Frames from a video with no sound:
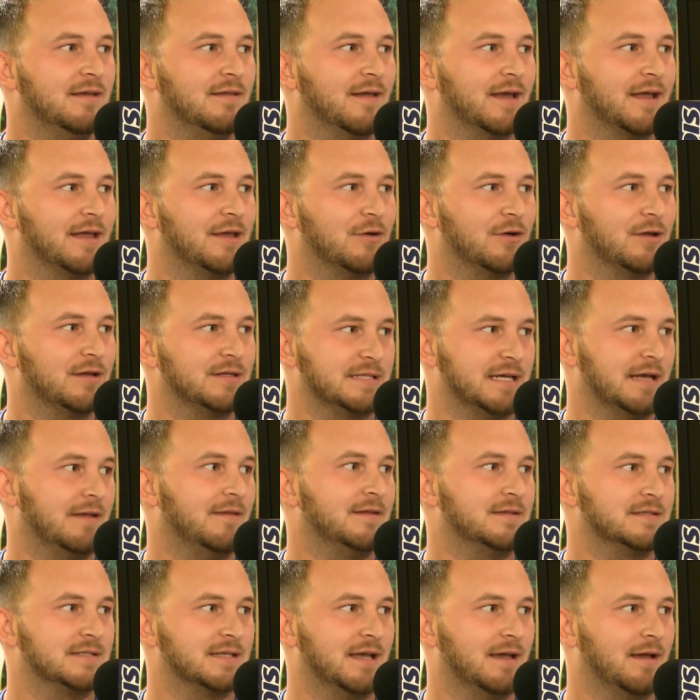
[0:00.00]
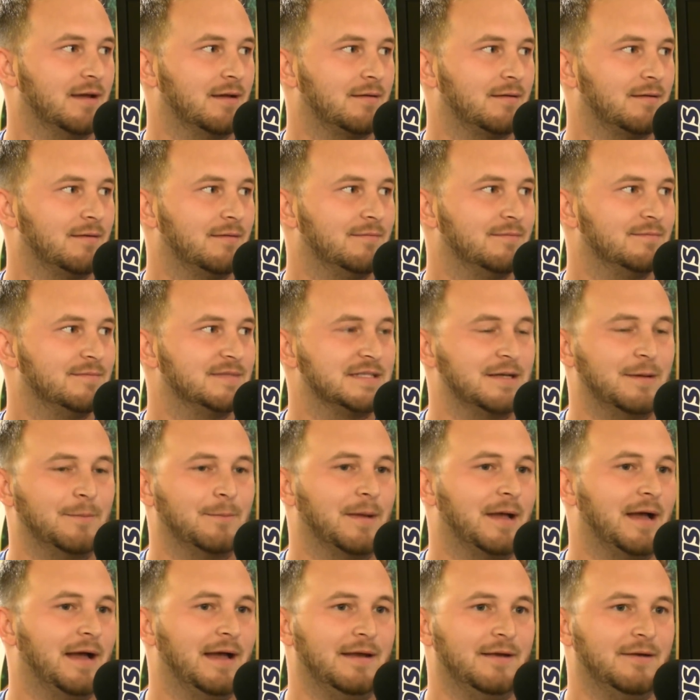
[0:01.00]
like you can tell it's like some
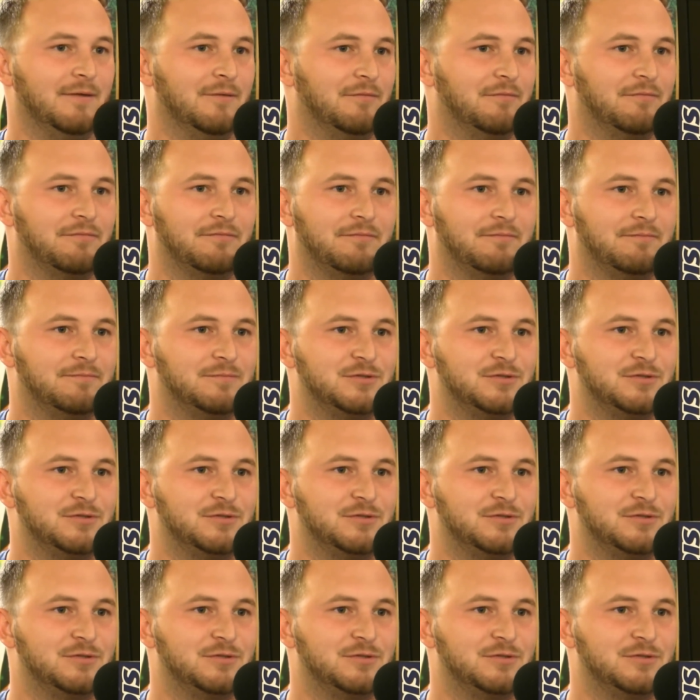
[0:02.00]
kind of